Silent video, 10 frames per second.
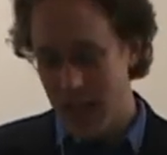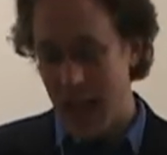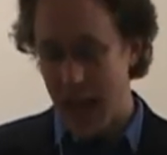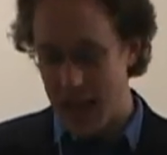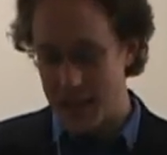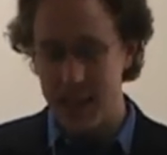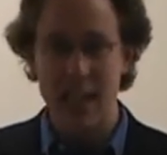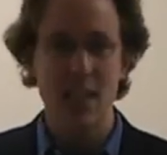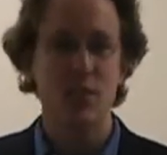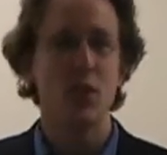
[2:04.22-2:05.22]
And
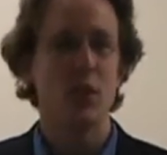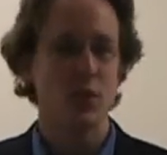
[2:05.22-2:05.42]
in